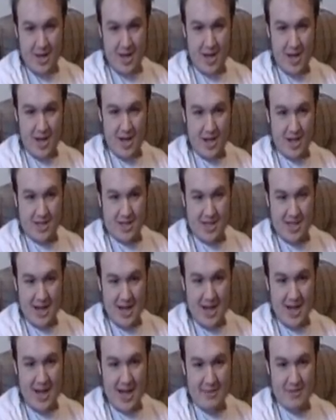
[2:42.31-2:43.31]
Uh, said I
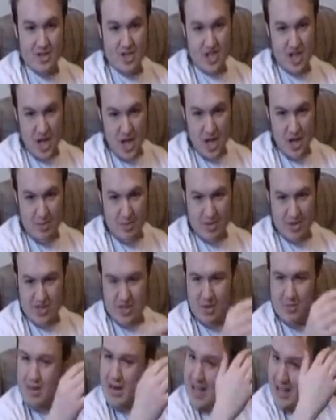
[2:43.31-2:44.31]
didn't have a job or
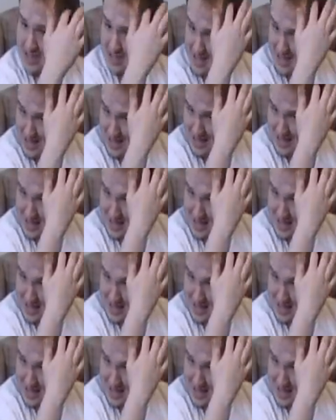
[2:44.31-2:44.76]
something like that.